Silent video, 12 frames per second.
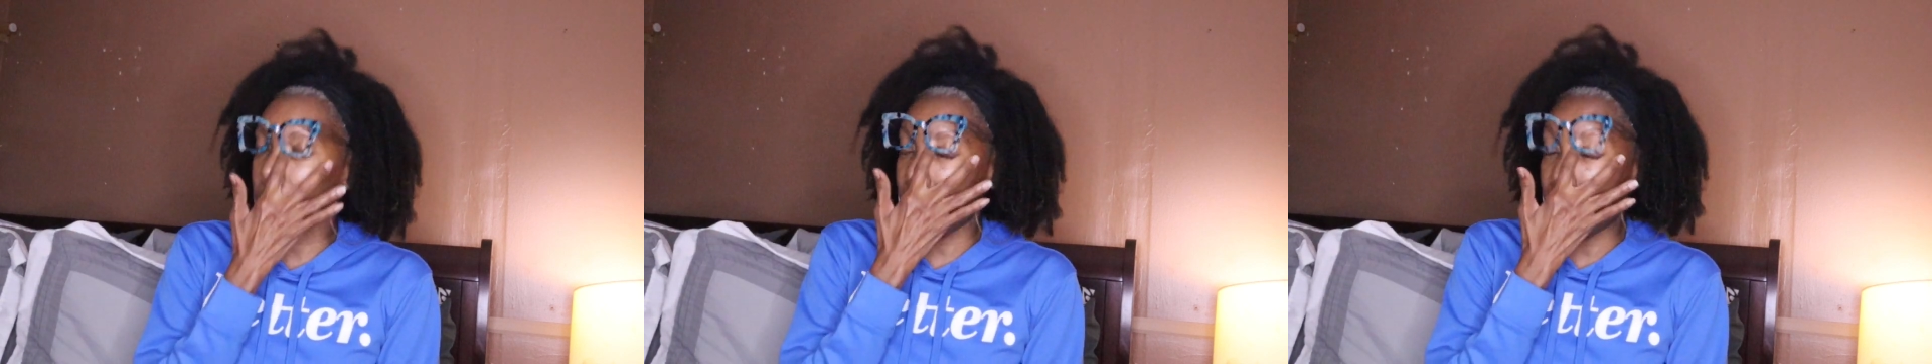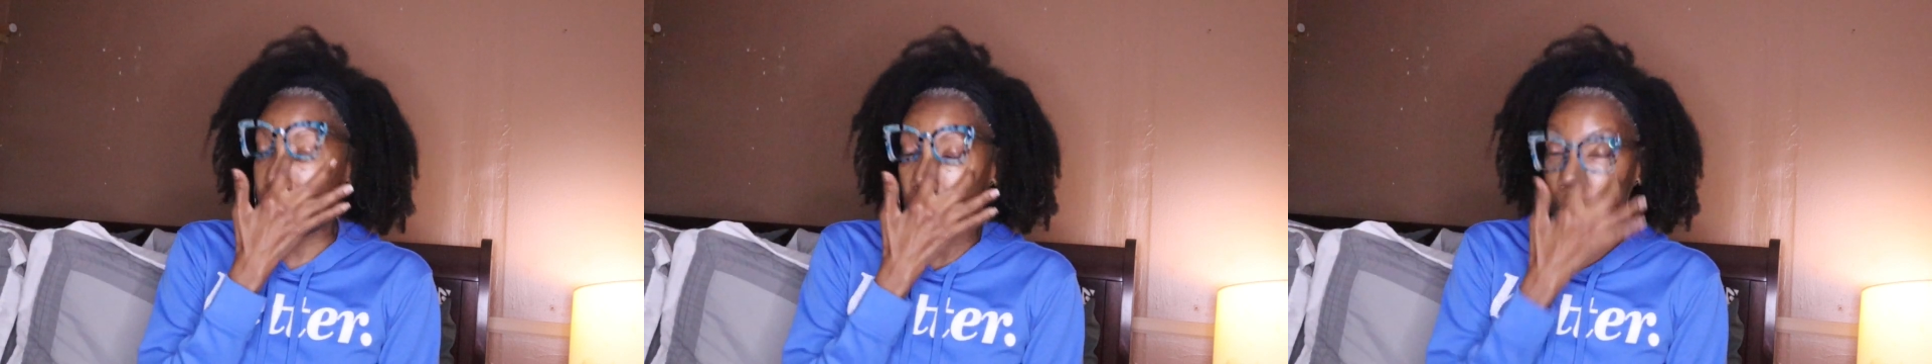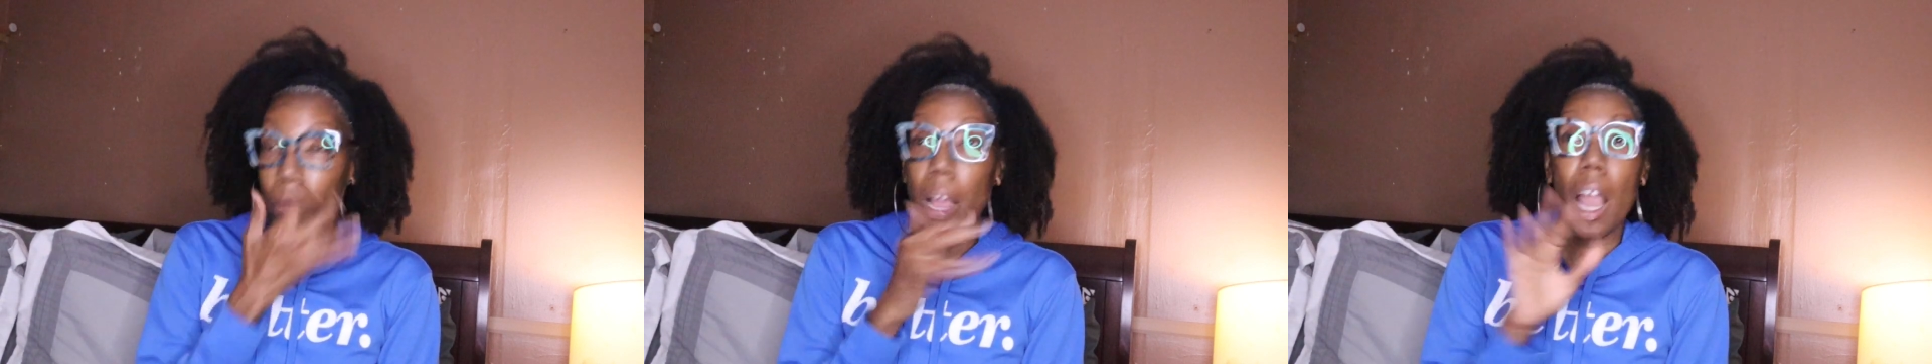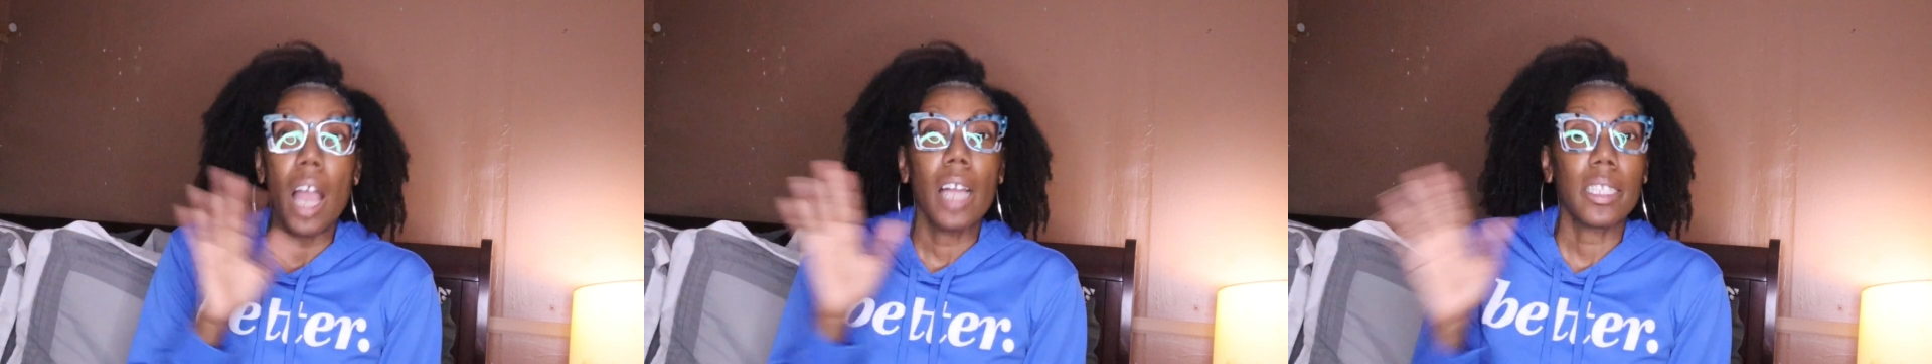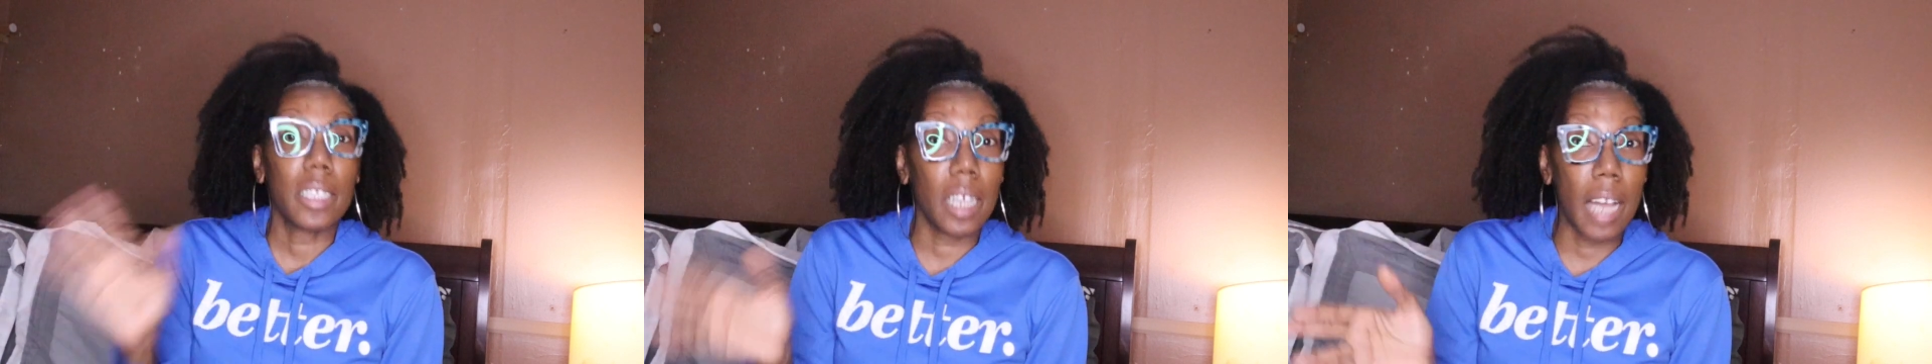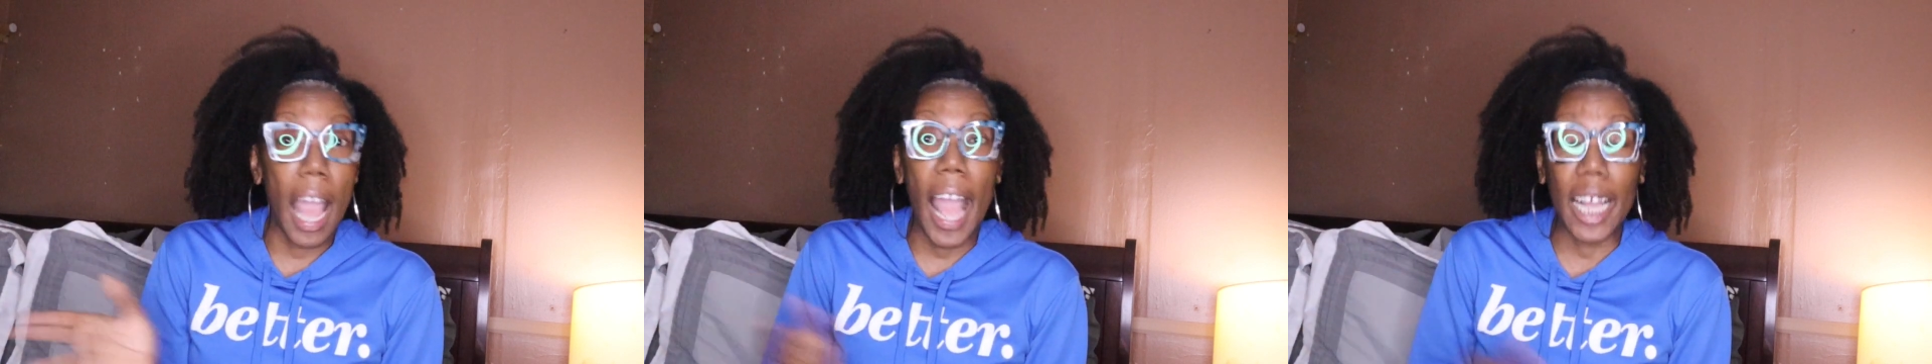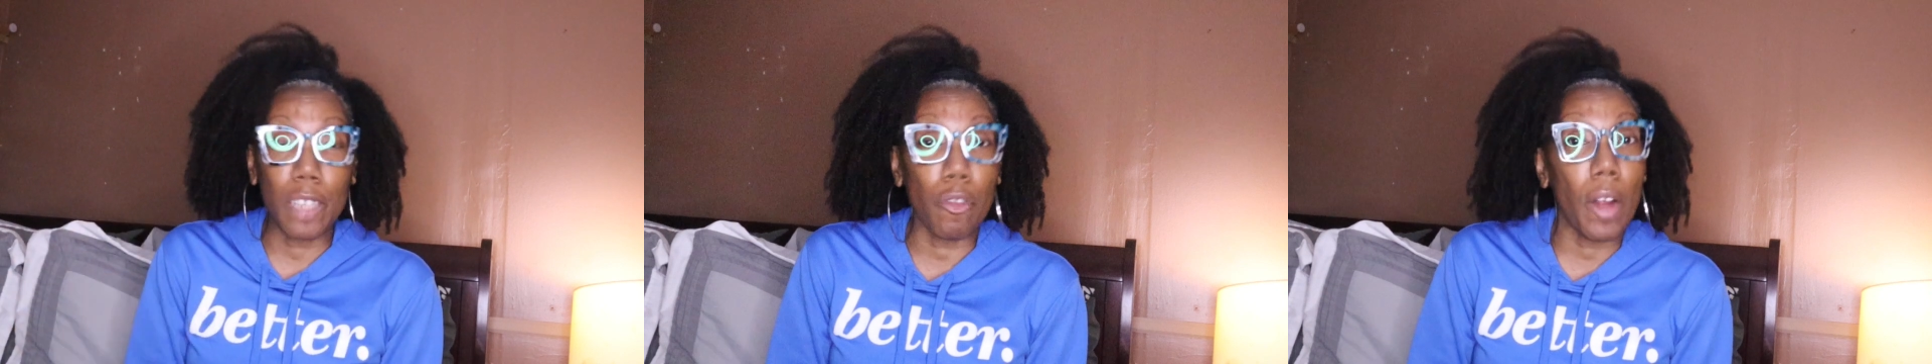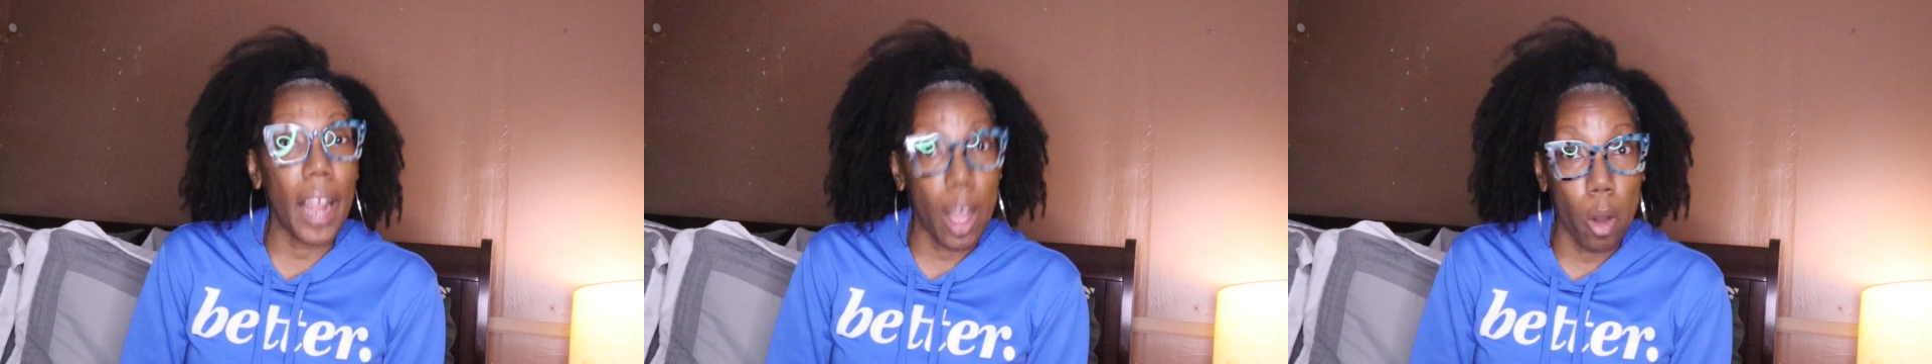kingdom to ask
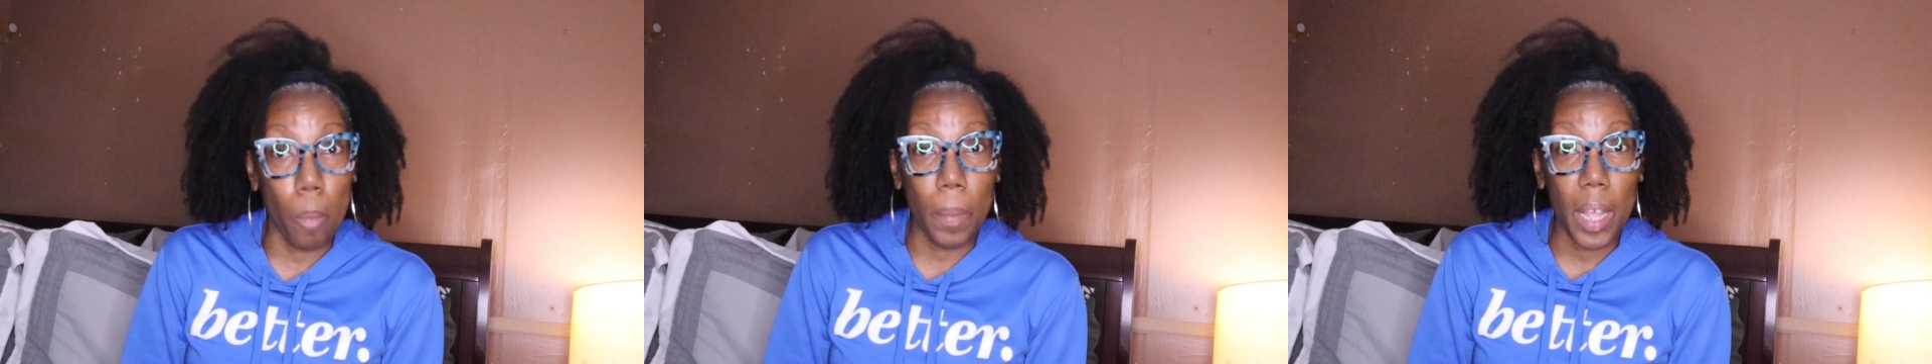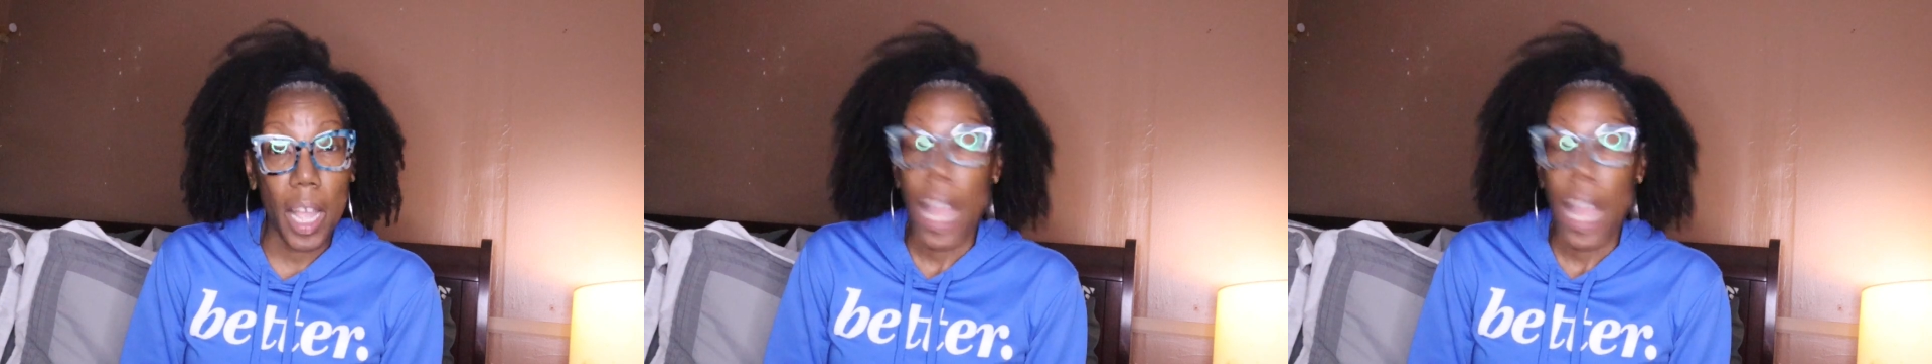for help.